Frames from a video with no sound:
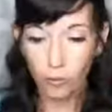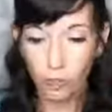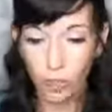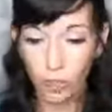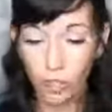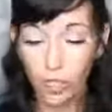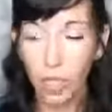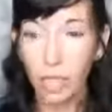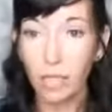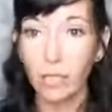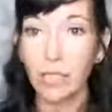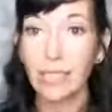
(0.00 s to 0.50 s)

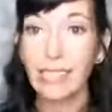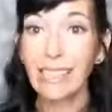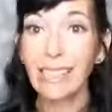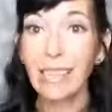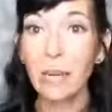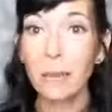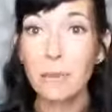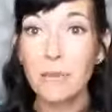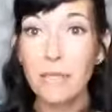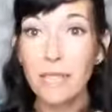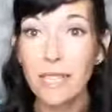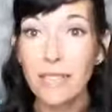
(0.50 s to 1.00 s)
to lead
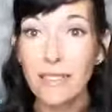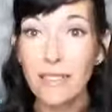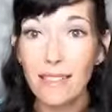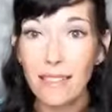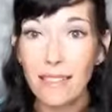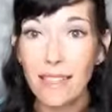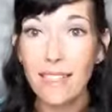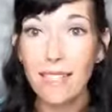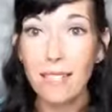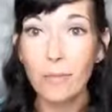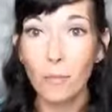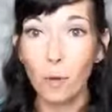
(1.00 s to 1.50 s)
up to
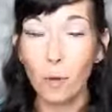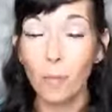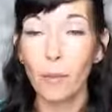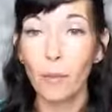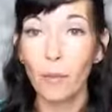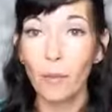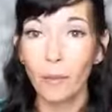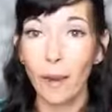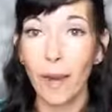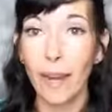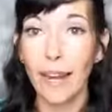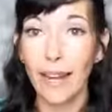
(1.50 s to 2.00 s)
this
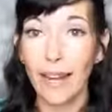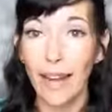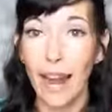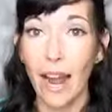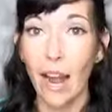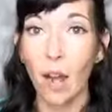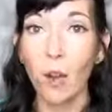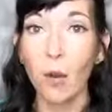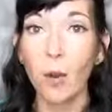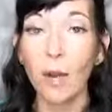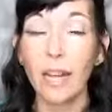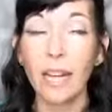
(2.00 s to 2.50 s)
moment right
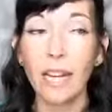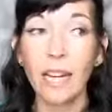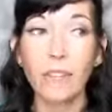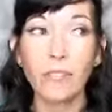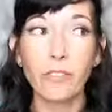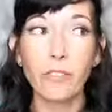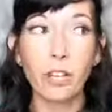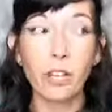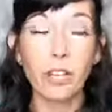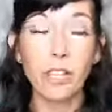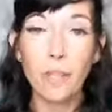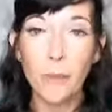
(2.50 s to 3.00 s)
now. And
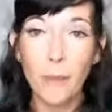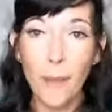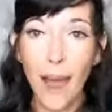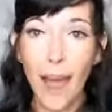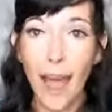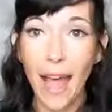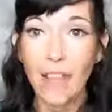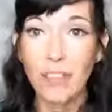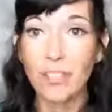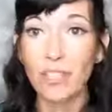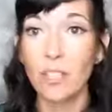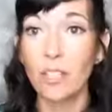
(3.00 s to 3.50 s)
if you're in the
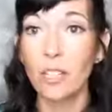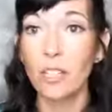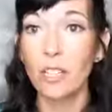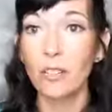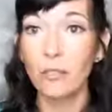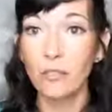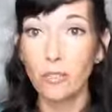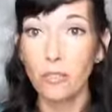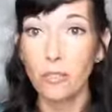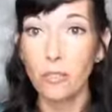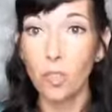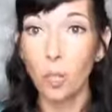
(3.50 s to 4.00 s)
past or in the
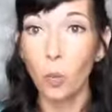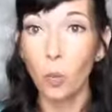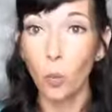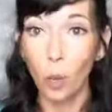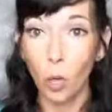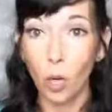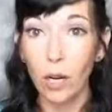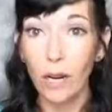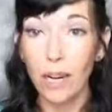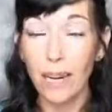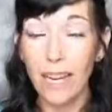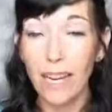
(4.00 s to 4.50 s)
future
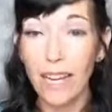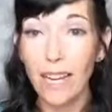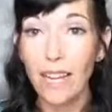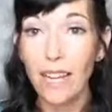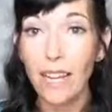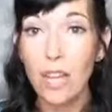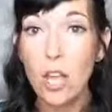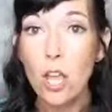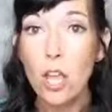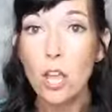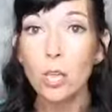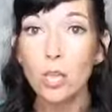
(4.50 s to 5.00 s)
worrying,
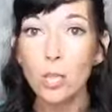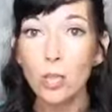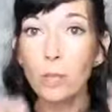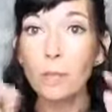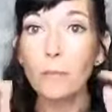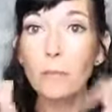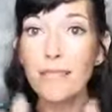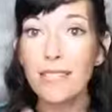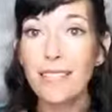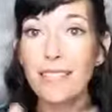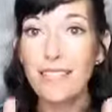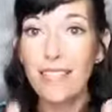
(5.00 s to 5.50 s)

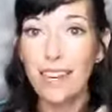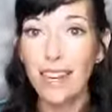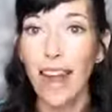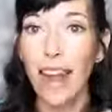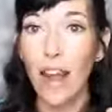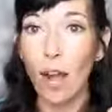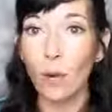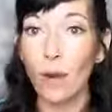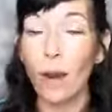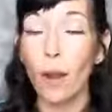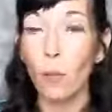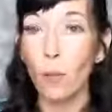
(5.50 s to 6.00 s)
you're missing
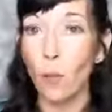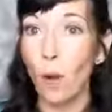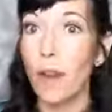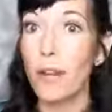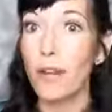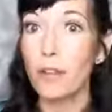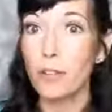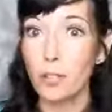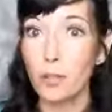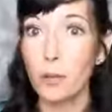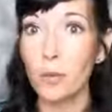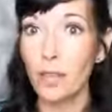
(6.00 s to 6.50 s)
out on why
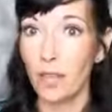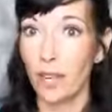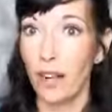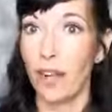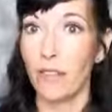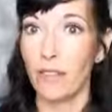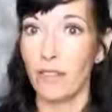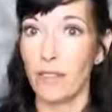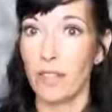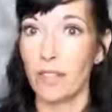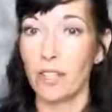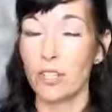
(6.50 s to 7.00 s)
you're doing
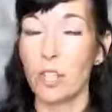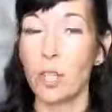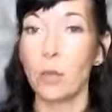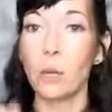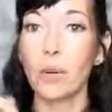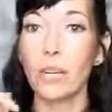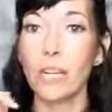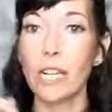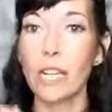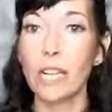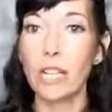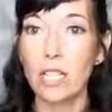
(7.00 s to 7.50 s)
all this. You're
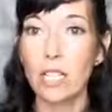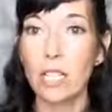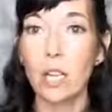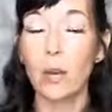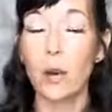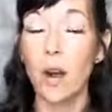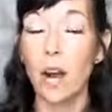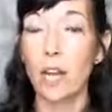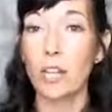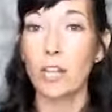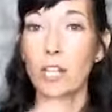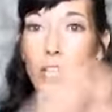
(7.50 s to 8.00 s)
working so
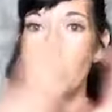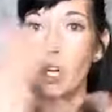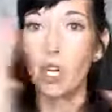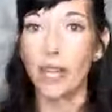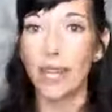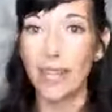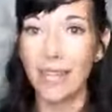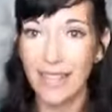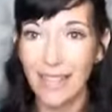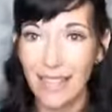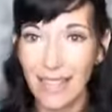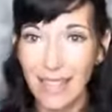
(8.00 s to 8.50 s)
hard to
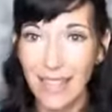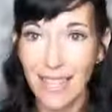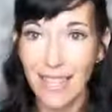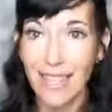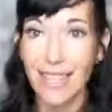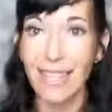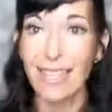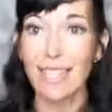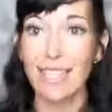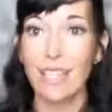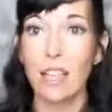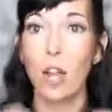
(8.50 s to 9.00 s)
create
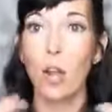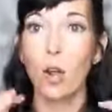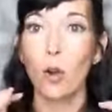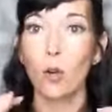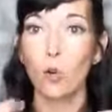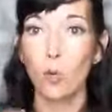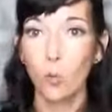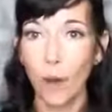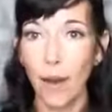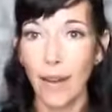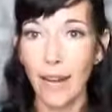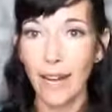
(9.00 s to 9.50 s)
this
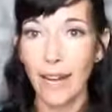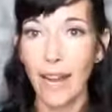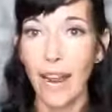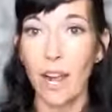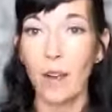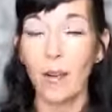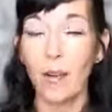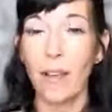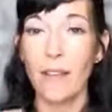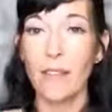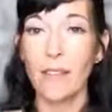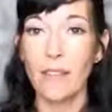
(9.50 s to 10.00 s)
right
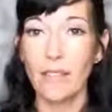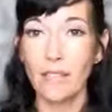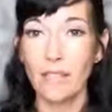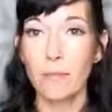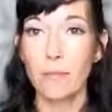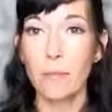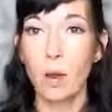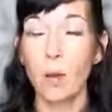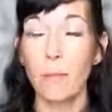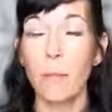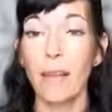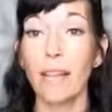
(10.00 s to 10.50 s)
now in this
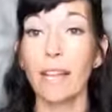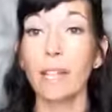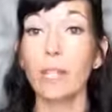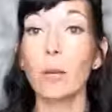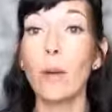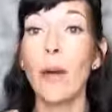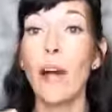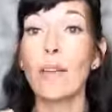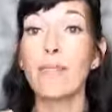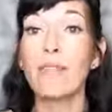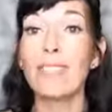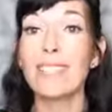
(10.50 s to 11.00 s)
moment, and
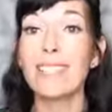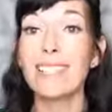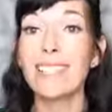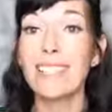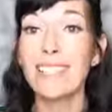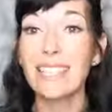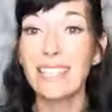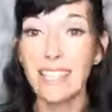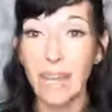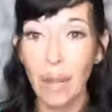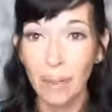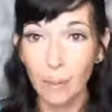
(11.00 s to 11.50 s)
you have to
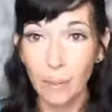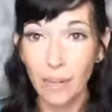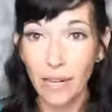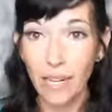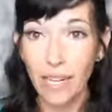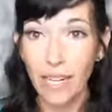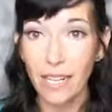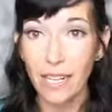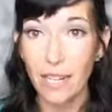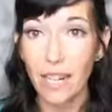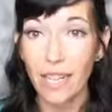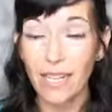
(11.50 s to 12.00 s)
step
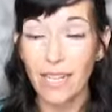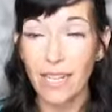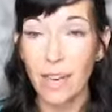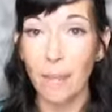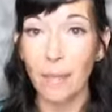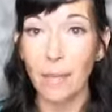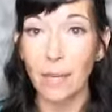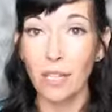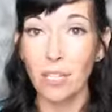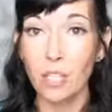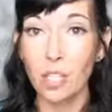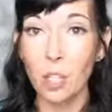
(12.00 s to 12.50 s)

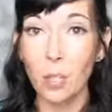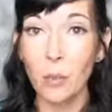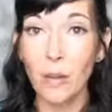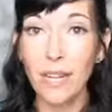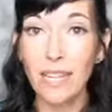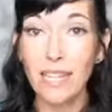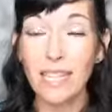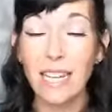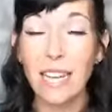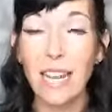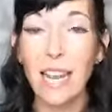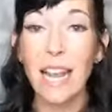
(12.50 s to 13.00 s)
into
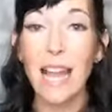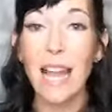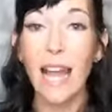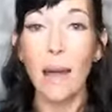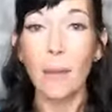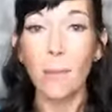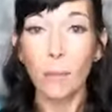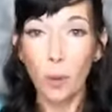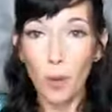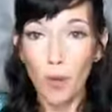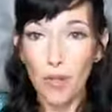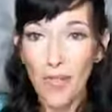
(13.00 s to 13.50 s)
it,
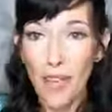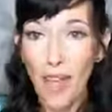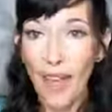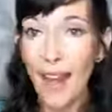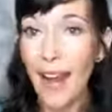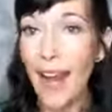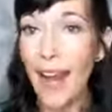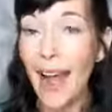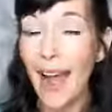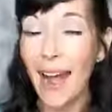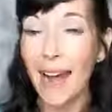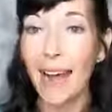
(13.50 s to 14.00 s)
put that
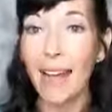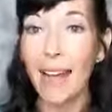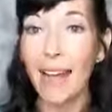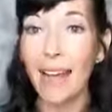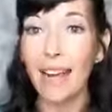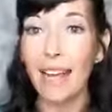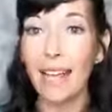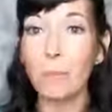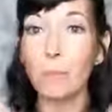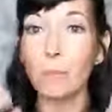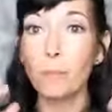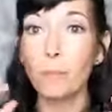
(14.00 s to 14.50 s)
hat
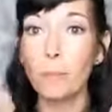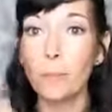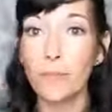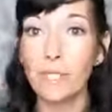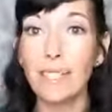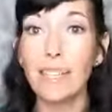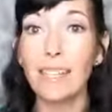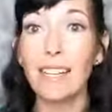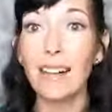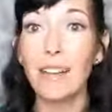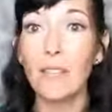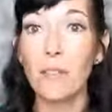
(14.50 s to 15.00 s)
on and
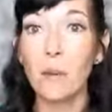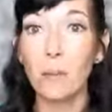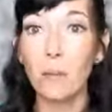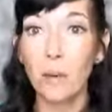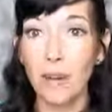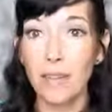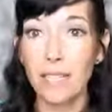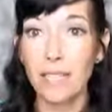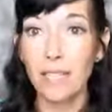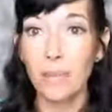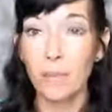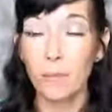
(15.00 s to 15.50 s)
be in the
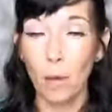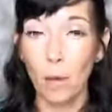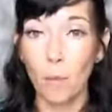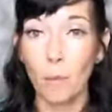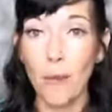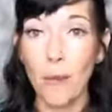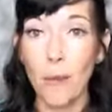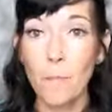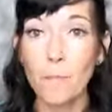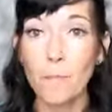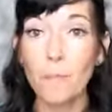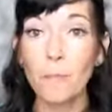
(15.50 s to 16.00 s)
present
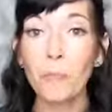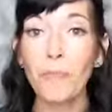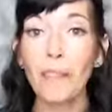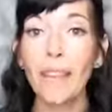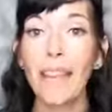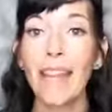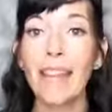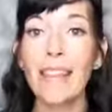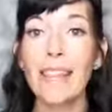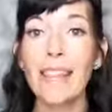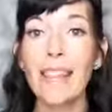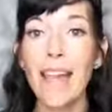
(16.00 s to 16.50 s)
moment.
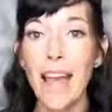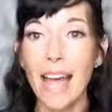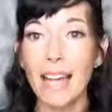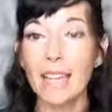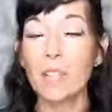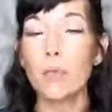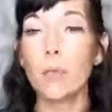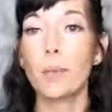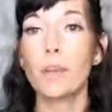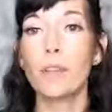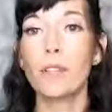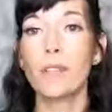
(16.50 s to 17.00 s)
And
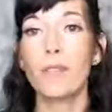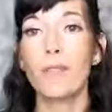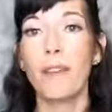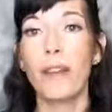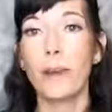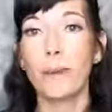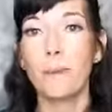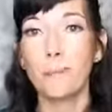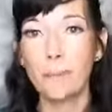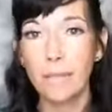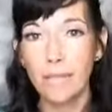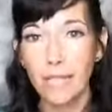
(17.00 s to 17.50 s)
that's where you
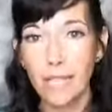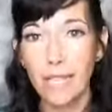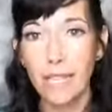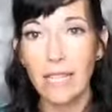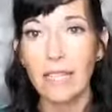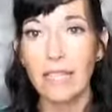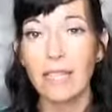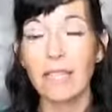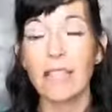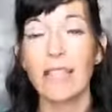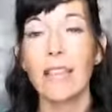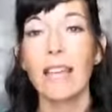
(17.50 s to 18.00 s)
find
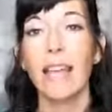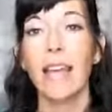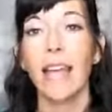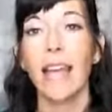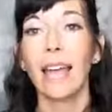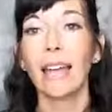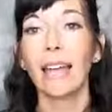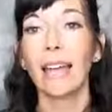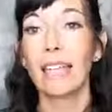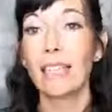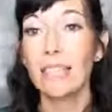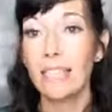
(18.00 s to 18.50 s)
peace
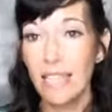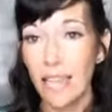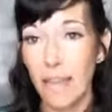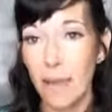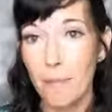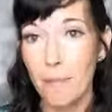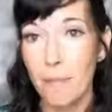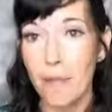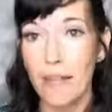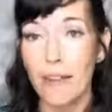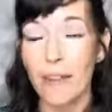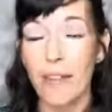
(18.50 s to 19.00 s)
and
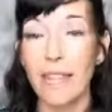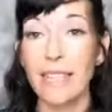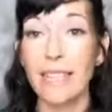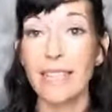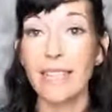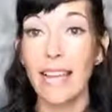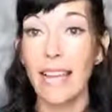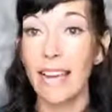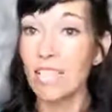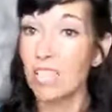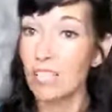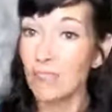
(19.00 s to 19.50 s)
contentment and
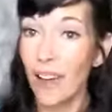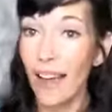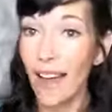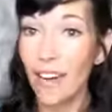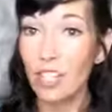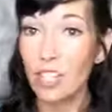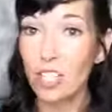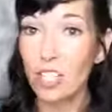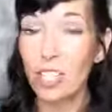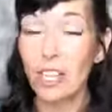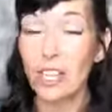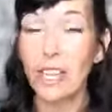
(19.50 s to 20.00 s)

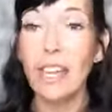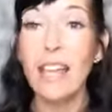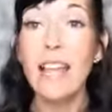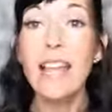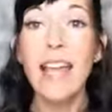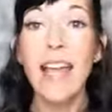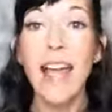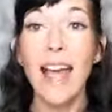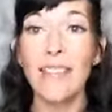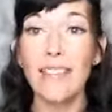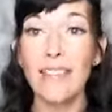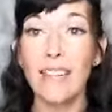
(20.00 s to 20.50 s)
satisfaction.
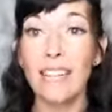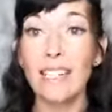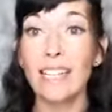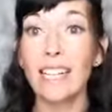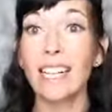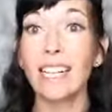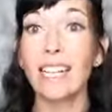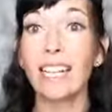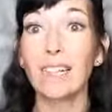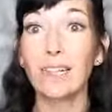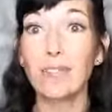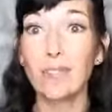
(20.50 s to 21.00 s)
And then it's
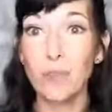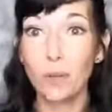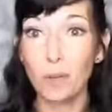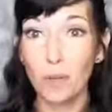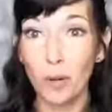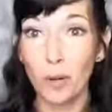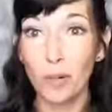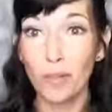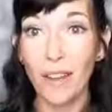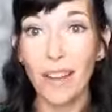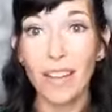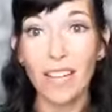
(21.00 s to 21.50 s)
going to give you the
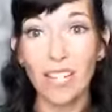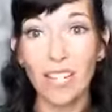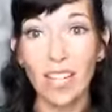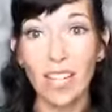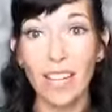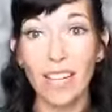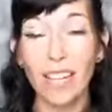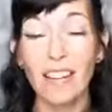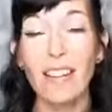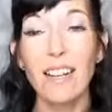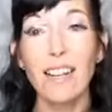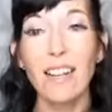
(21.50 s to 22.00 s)

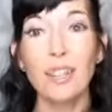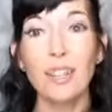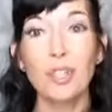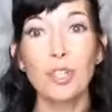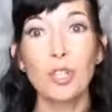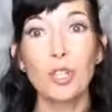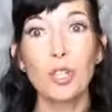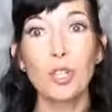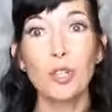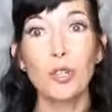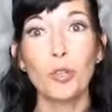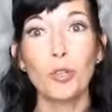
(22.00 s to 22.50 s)
motivation
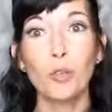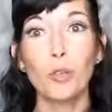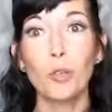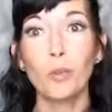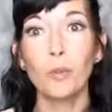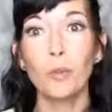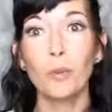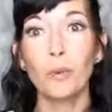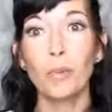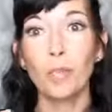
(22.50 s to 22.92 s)
to